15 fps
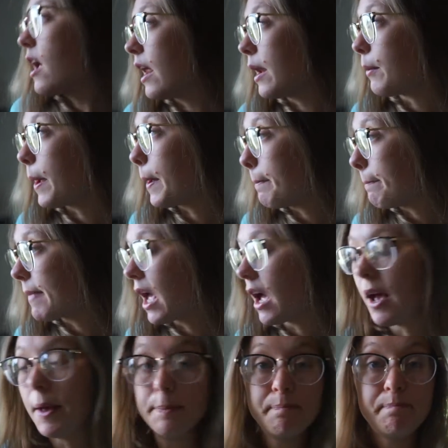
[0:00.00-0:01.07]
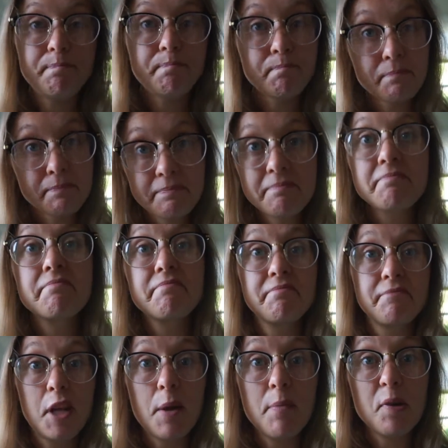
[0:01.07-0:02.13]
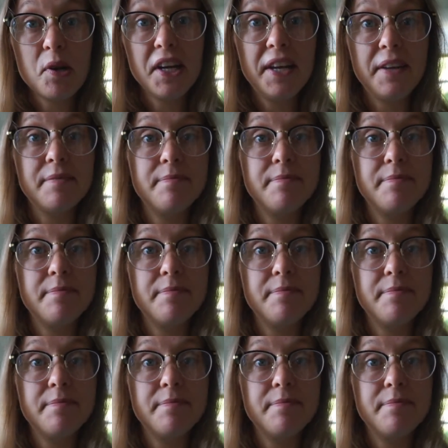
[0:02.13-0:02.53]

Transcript: Anyway, um, good morning.